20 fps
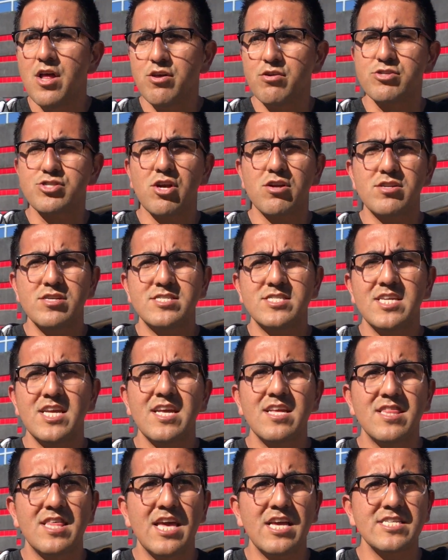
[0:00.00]
You'll start to
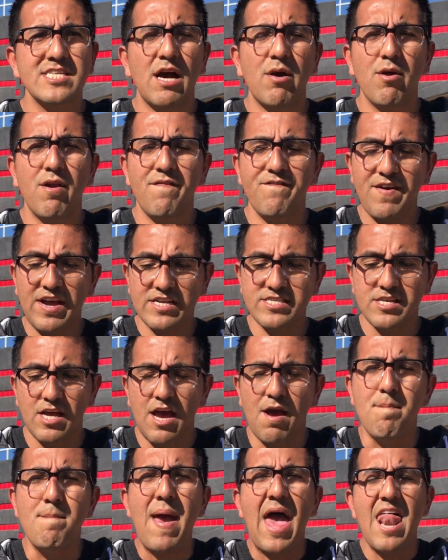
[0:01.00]
see things, how it affects
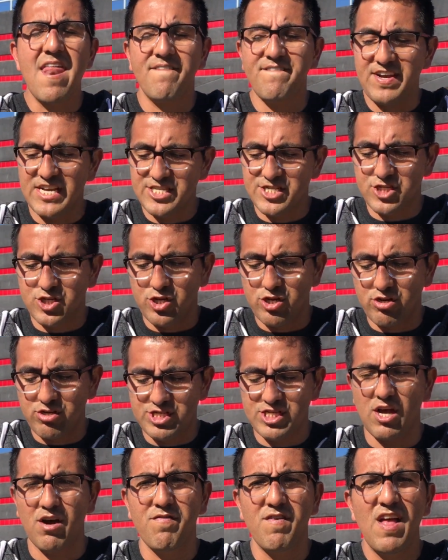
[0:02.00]
and manifests to
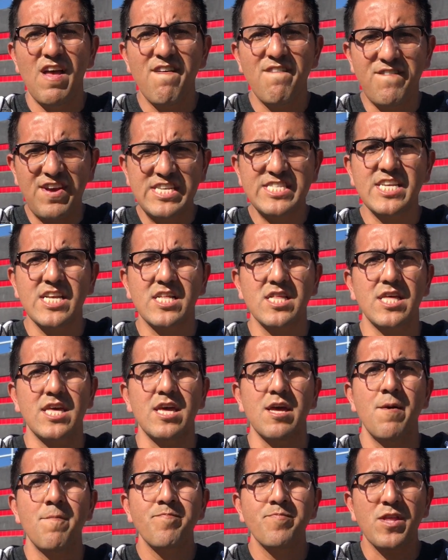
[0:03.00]
yourself
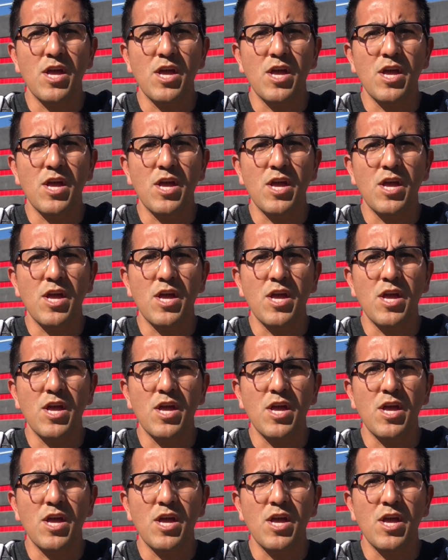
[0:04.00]
physically,